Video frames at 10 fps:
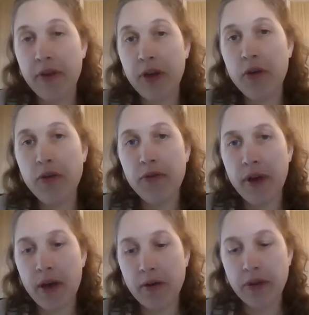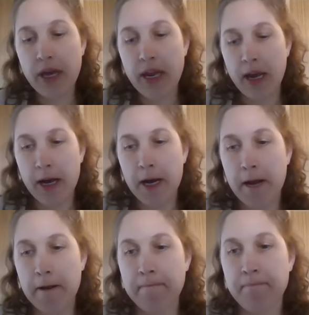and have you found that
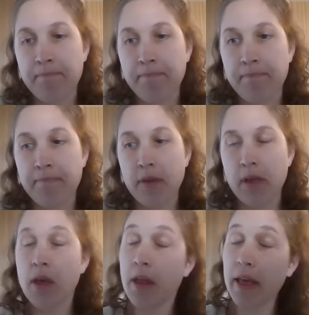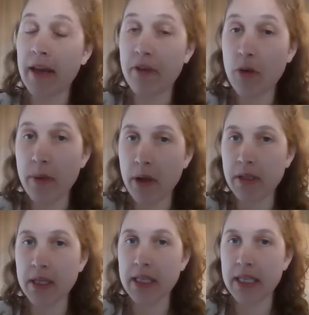um like have you
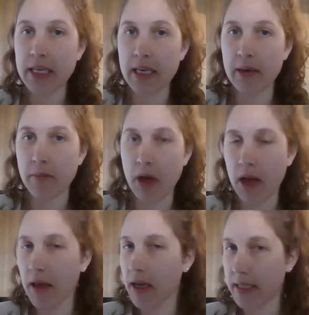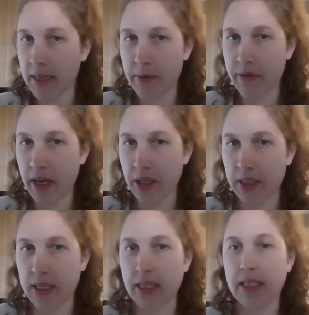built a team not like a team of
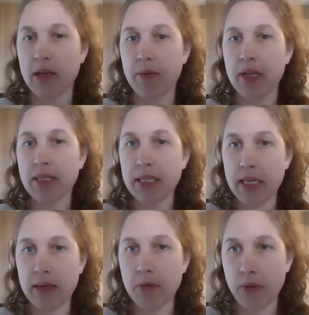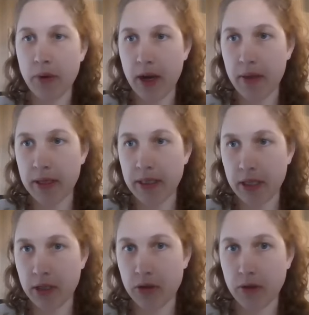agents necessarily but a team around
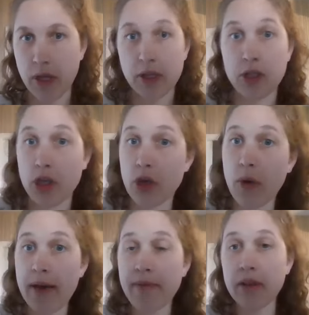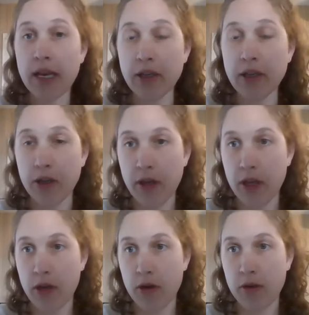this industry like do you have a lender
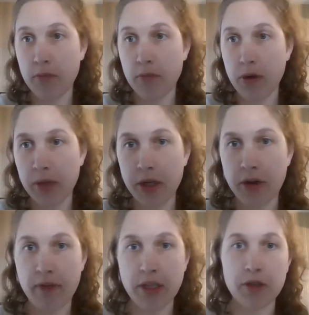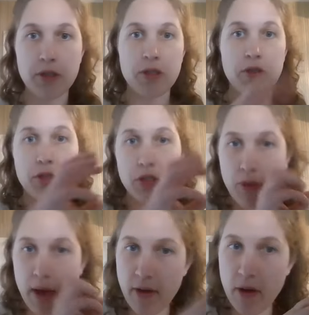that you can po- plug your investors into do
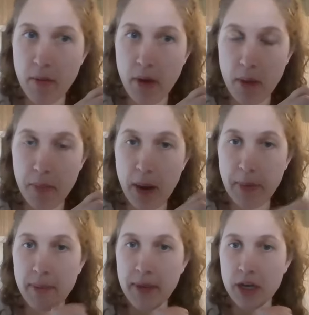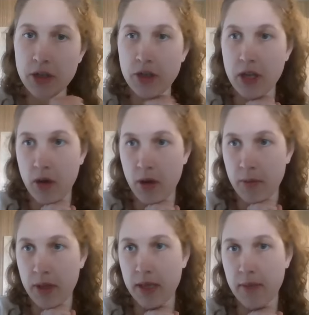you have a, a, property manager that you
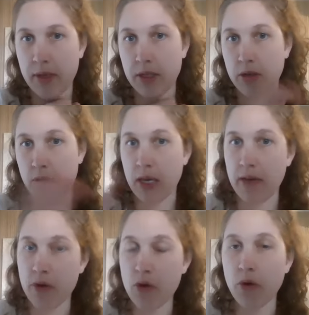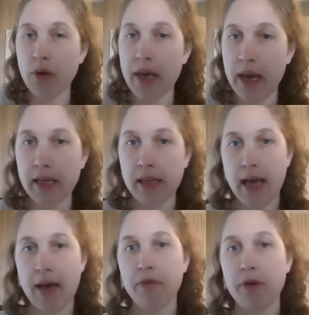can plug them into like have you created
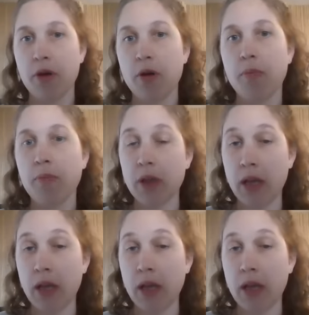that for your